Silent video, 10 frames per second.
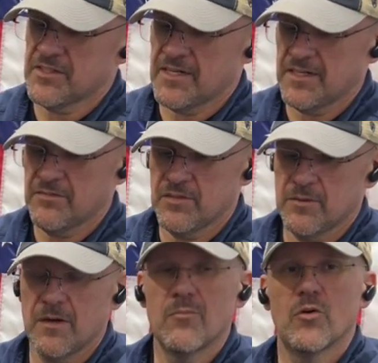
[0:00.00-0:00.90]
gives it kind of
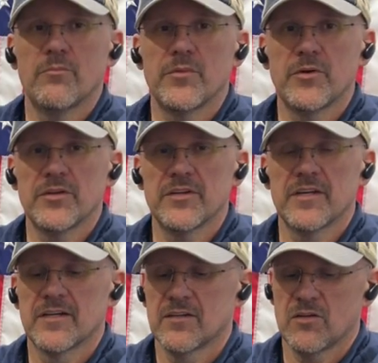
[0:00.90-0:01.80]
a, a more muted
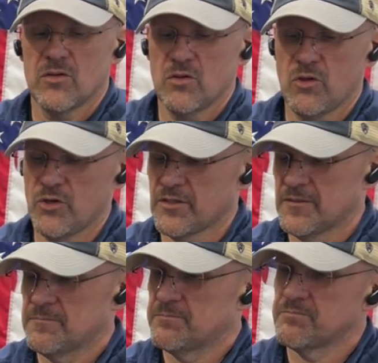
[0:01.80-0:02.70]

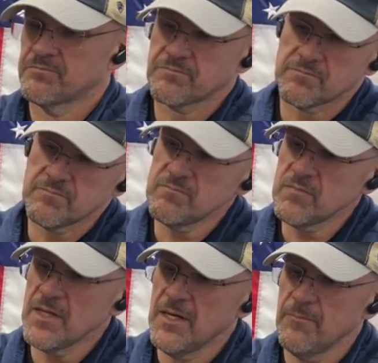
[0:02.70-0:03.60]
look.
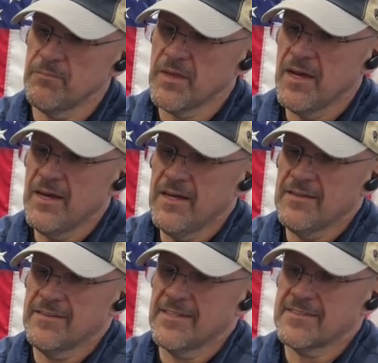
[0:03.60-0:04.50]
Um,
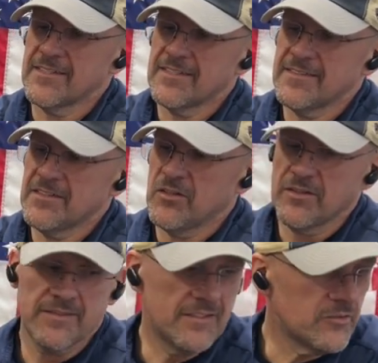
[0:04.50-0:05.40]
the next thing I did on